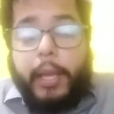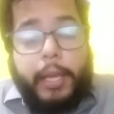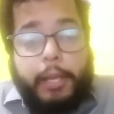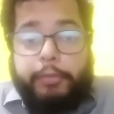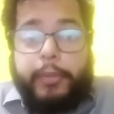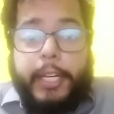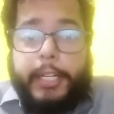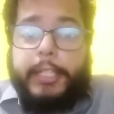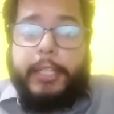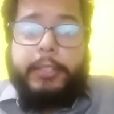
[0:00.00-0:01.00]
If
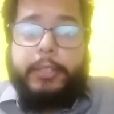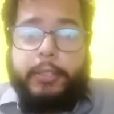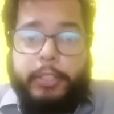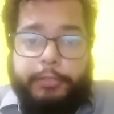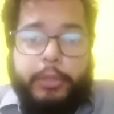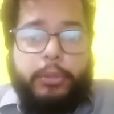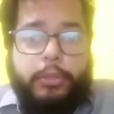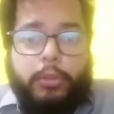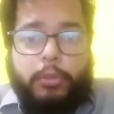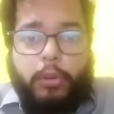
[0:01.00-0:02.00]
Indians refuse
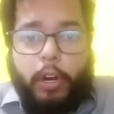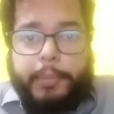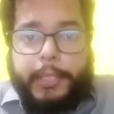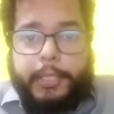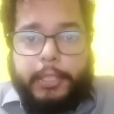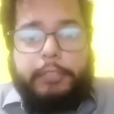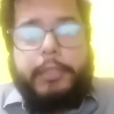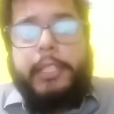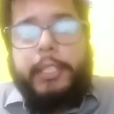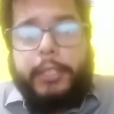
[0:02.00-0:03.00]
to cooperate, if
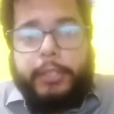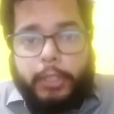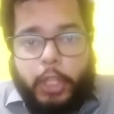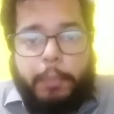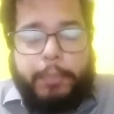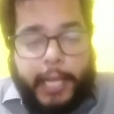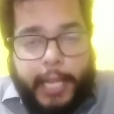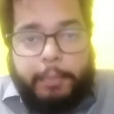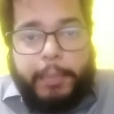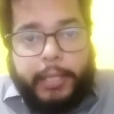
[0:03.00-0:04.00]
Indians stop
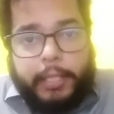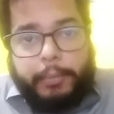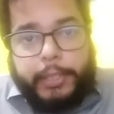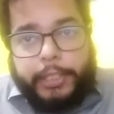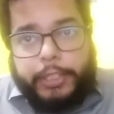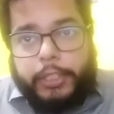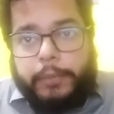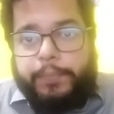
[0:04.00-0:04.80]
helping the British